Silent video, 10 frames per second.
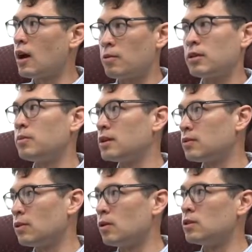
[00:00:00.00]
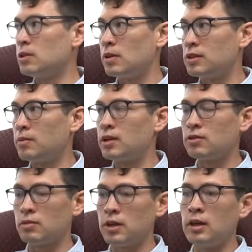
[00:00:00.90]
I want the best for her and she wants the best
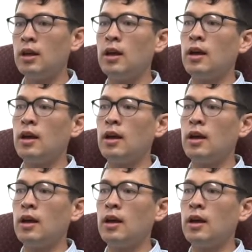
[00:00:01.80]
for me.